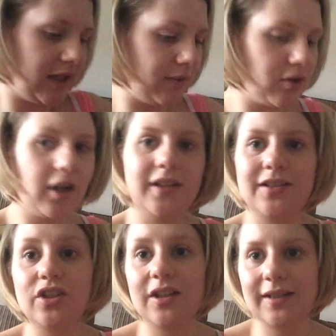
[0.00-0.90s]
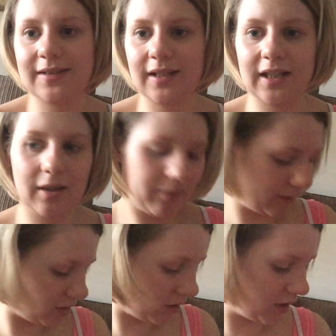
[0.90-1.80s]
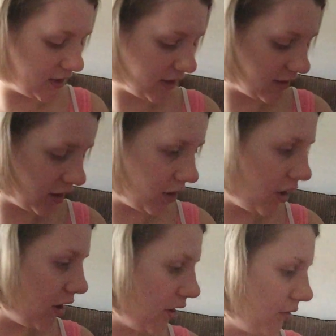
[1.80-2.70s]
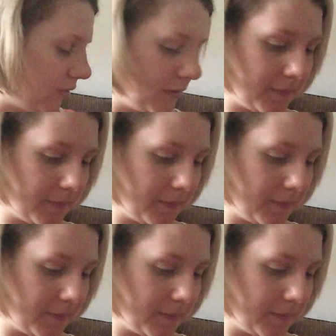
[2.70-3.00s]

I'm trying to do this and keep it tidy as I go.